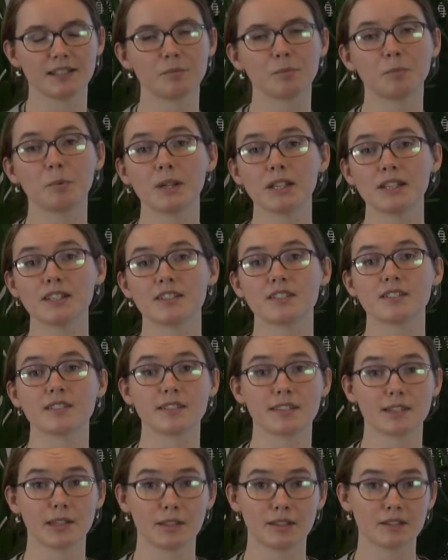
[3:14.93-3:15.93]
bridged
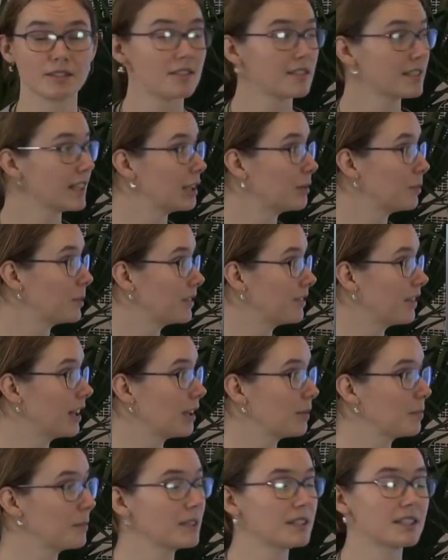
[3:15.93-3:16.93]
sustainable
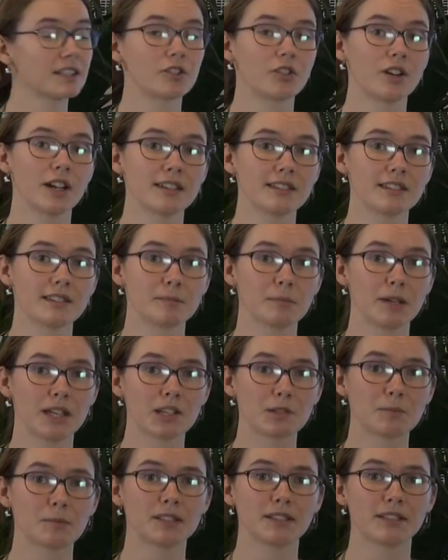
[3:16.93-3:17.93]
development and crisis
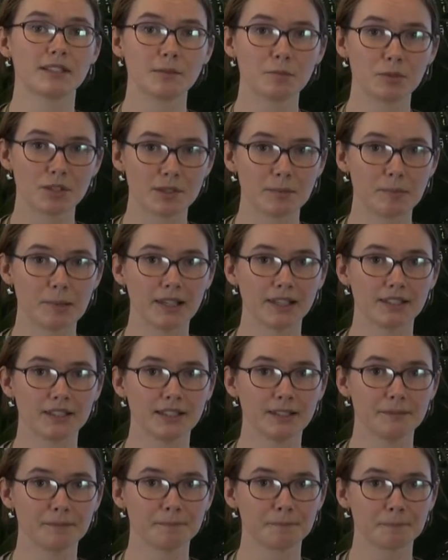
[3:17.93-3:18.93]
management in the
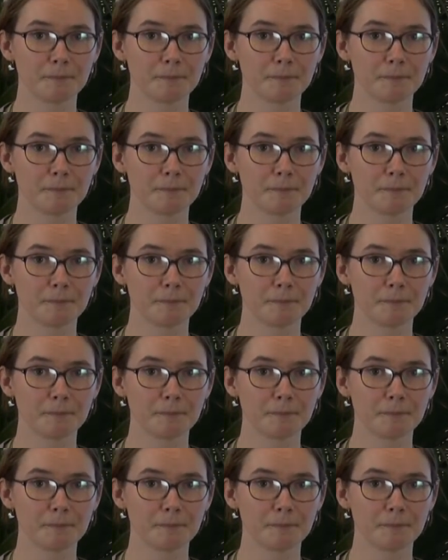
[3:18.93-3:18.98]
municipality,